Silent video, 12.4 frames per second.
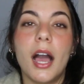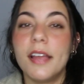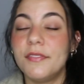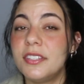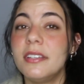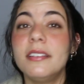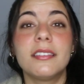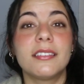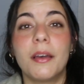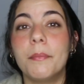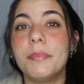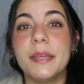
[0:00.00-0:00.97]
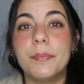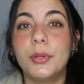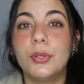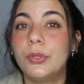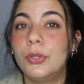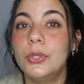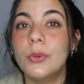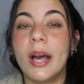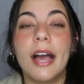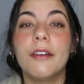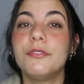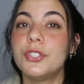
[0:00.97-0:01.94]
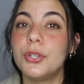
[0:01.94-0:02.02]
I've seen some people who
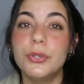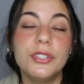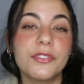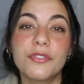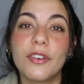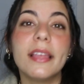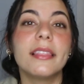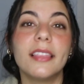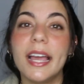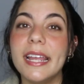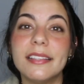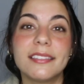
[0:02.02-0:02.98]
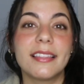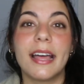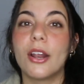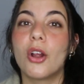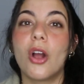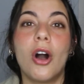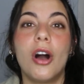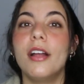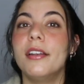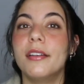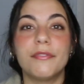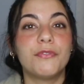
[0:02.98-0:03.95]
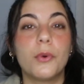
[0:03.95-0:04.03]
have 2 different lights that are on
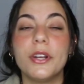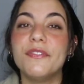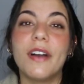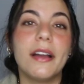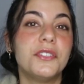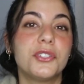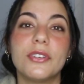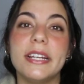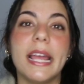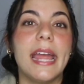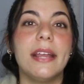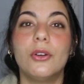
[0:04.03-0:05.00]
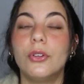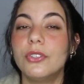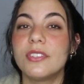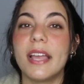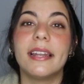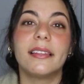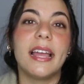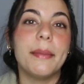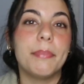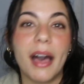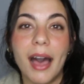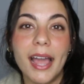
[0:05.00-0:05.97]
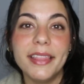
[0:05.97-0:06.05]
45-degree angles and a light
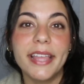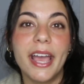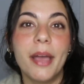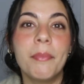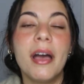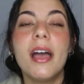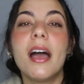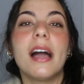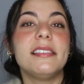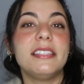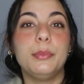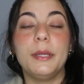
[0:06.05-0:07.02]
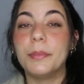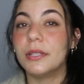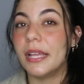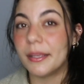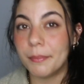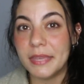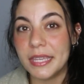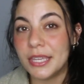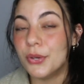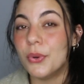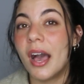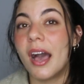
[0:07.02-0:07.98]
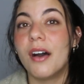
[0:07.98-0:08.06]
behind them. I see people like me
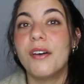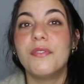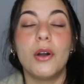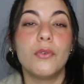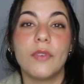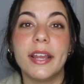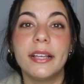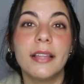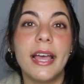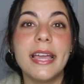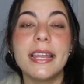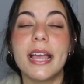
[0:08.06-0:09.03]
who have a ring light.